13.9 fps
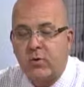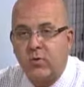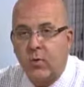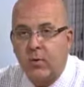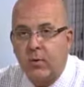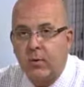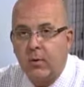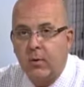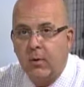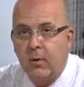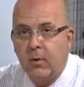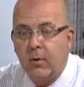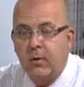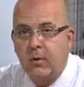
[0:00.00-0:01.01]
Group.
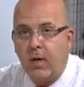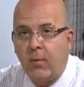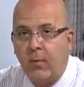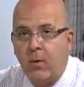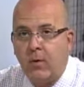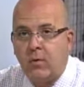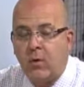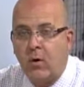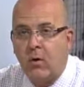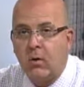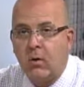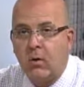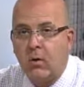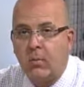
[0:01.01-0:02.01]
Today we're going to talk
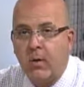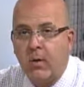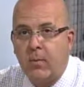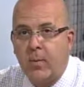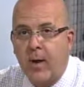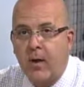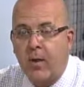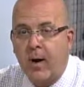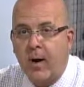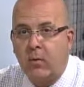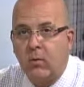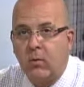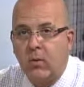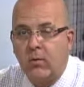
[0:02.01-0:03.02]
a little bit about our
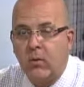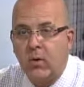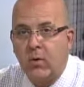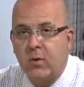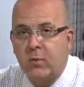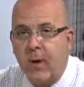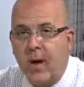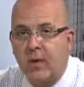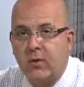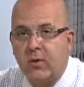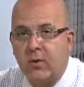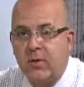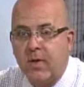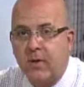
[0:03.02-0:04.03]
outlook for the U.S.
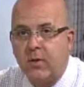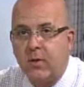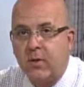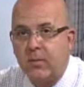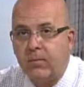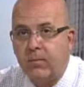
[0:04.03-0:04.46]
packaging sector.